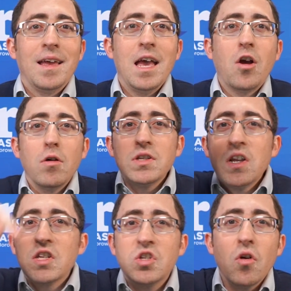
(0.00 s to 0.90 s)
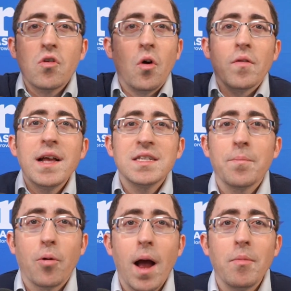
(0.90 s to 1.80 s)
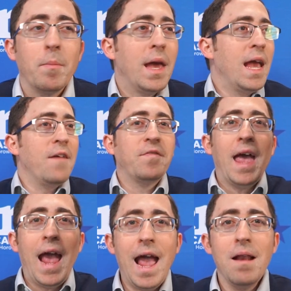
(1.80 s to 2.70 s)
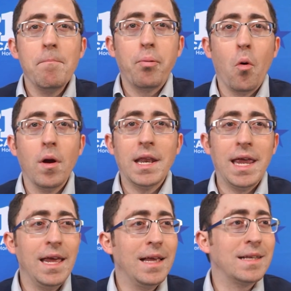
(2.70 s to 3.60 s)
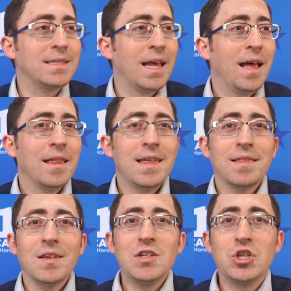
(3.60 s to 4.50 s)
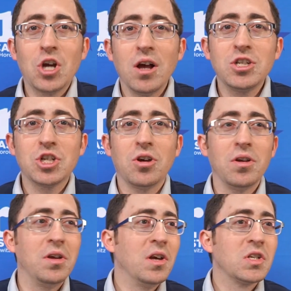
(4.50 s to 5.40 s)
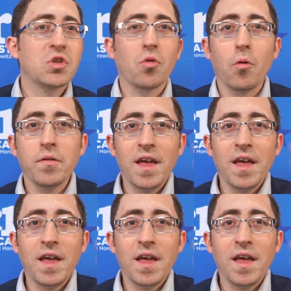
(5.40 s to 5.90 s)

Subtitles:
It goes in a circle. That's the problem. If the end point is that the judge could screw with